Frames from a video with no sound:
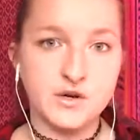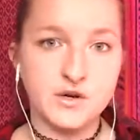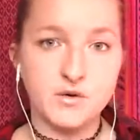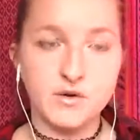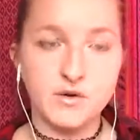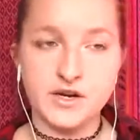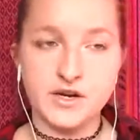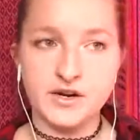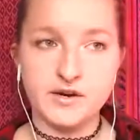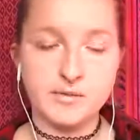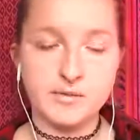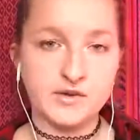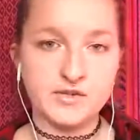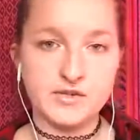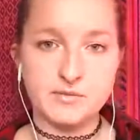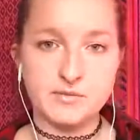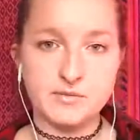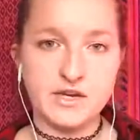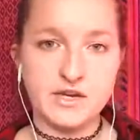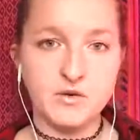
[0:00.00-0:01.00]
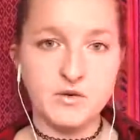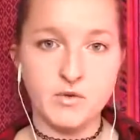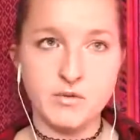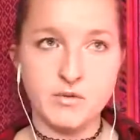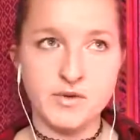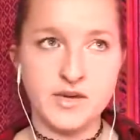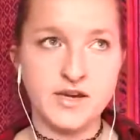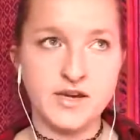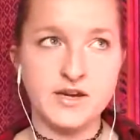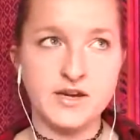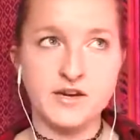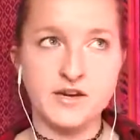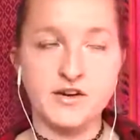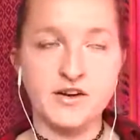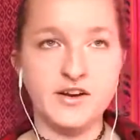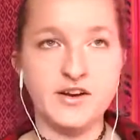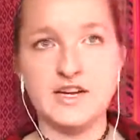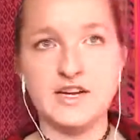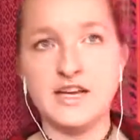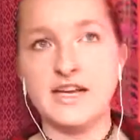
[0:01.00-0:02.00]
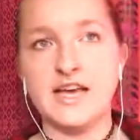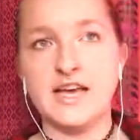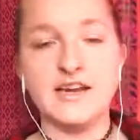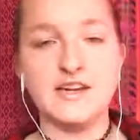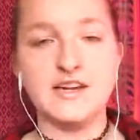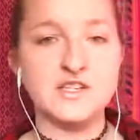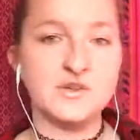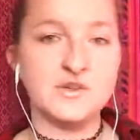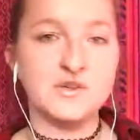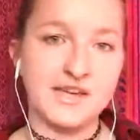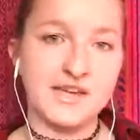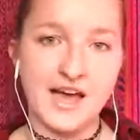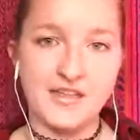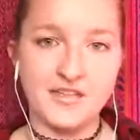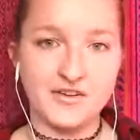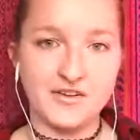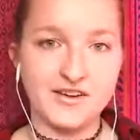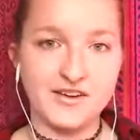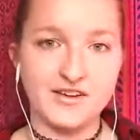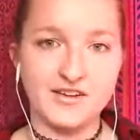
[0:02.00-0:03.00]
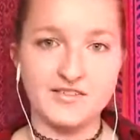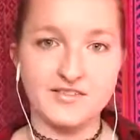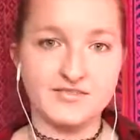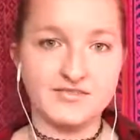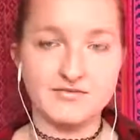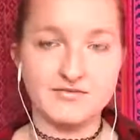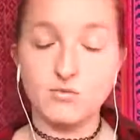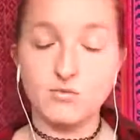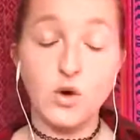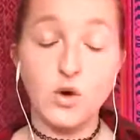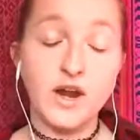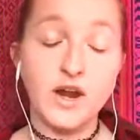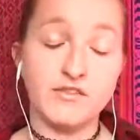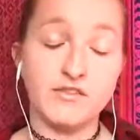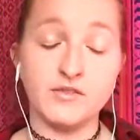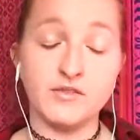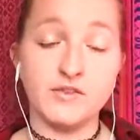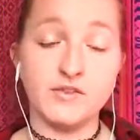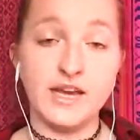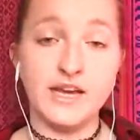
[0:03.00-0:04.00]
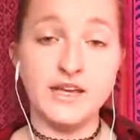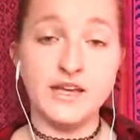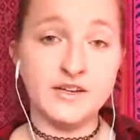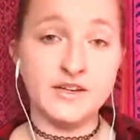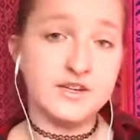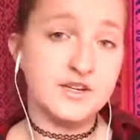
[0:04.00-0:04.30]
or you're about to meet a new woman, or you're going to get into a gathering of whatever, right? You can do